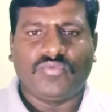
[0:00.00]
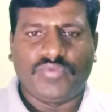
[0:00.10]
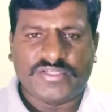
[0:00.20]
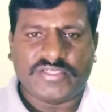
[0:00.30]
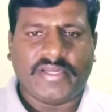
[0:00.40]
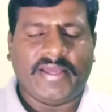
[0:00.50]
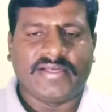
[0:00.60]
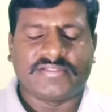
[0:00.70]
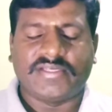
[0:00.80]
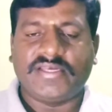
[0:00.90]
which
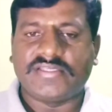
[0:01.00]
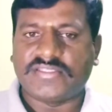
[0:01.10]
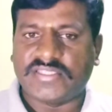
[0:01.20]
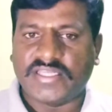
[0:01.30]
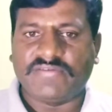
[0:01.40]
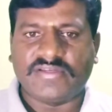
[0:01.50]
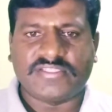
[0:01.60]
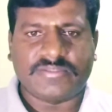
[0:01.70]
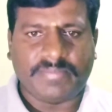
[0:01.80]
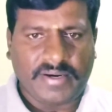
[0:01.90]
has a
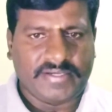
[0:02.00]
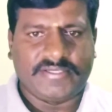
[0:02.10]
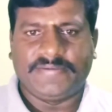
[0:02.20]
savings part.